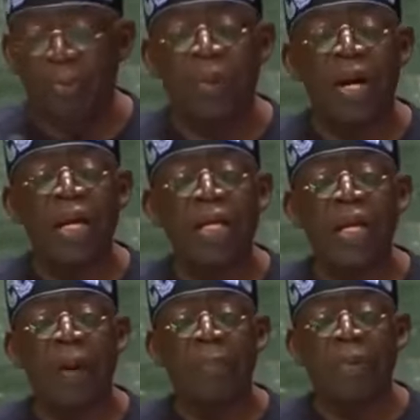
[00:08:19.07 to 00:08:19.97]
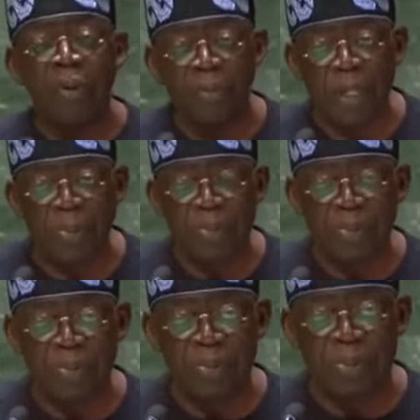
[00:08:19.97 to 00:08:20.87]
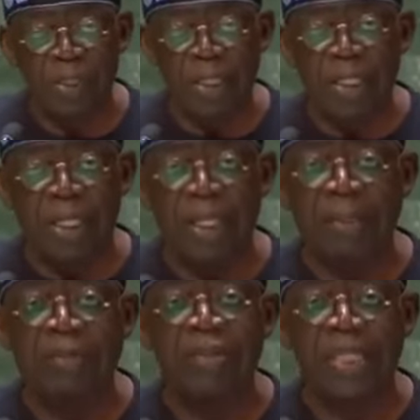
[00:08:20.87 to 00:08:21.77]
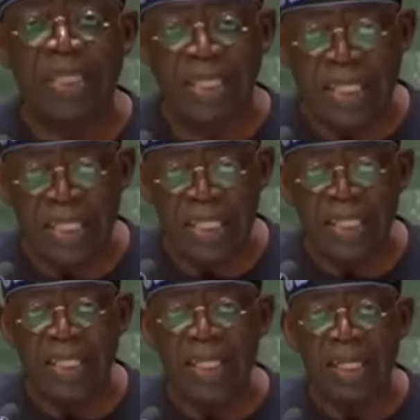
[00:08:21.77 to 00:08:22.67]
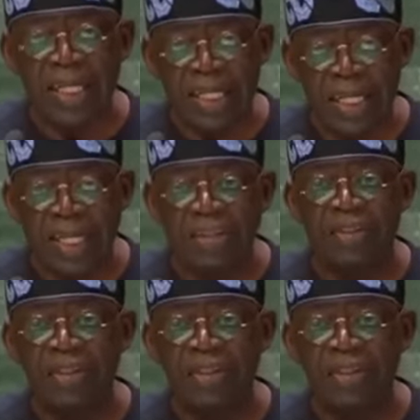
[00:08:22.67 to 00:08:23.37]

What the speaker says: perennial problem. Let us dig it